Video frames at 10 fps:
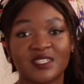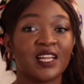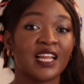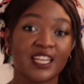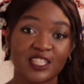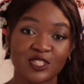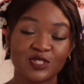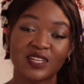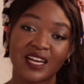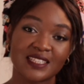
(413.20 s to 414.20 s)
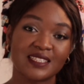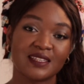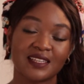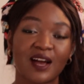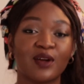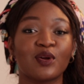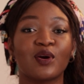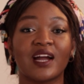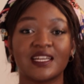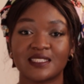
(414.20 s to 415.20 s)
Now, in addition to cutting down
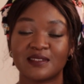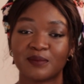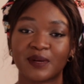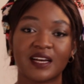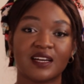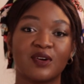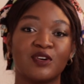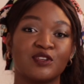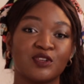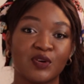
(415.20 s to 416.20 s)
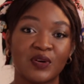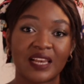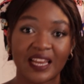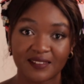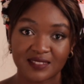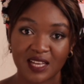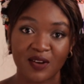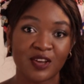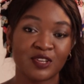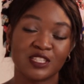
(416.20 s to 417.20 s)
or cutting back on your
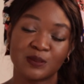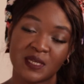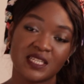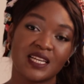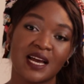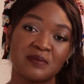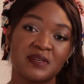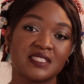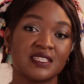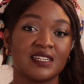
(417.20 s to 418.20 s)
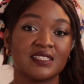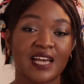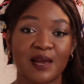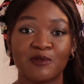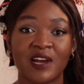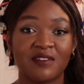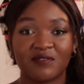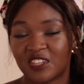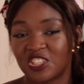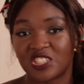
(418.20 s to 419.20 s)
lifestyle and your spending habits in a time where
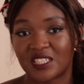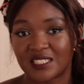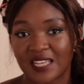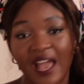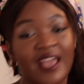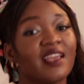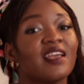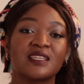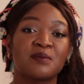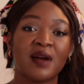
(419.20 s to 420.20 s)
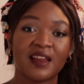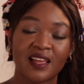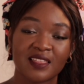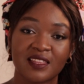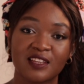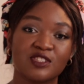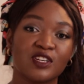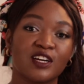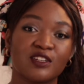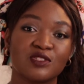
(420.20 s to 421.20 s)
inflation is high, there's some other things
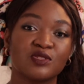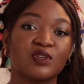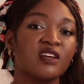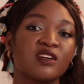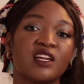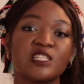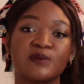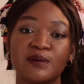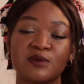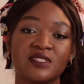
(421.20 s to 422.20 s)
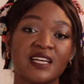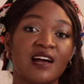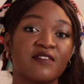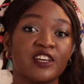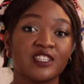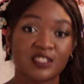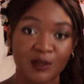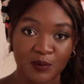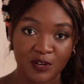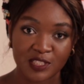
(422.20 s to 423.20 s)
you can do in order to be able to have a
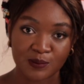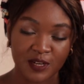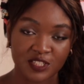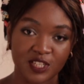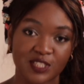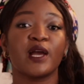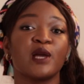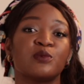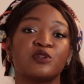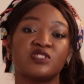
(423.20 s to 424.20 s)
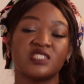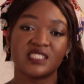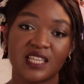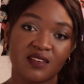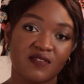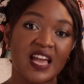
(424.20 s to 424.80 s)
surplus budget where you're able to save